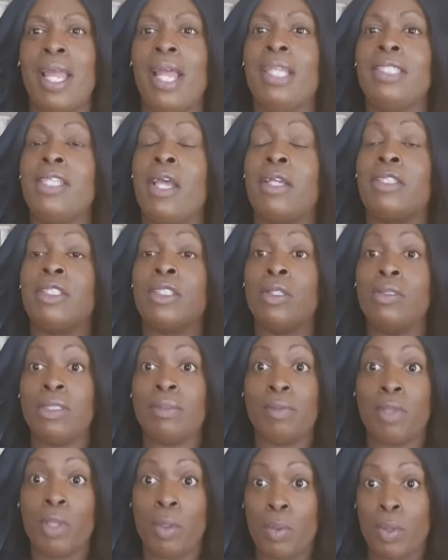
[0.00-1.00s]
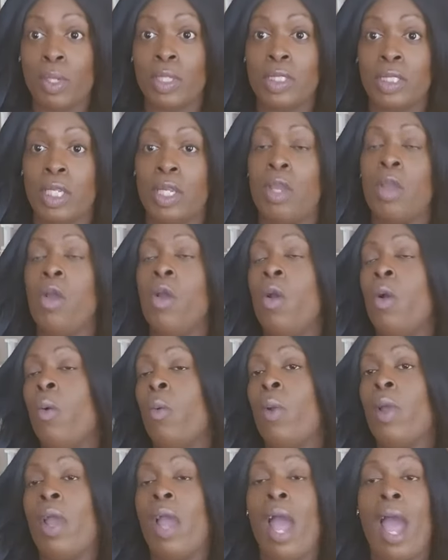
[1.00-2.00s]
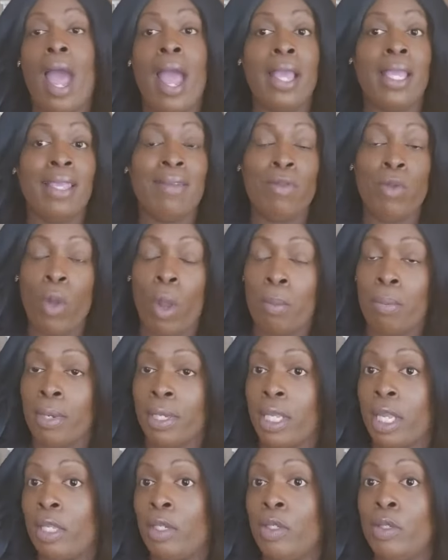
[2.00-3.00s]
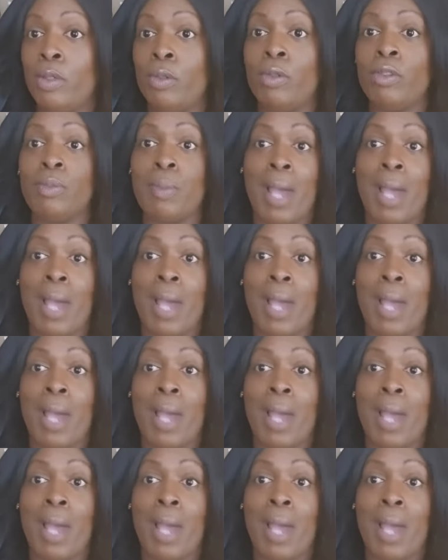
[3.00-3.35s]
That is our exclusive community where I give you all breaking news,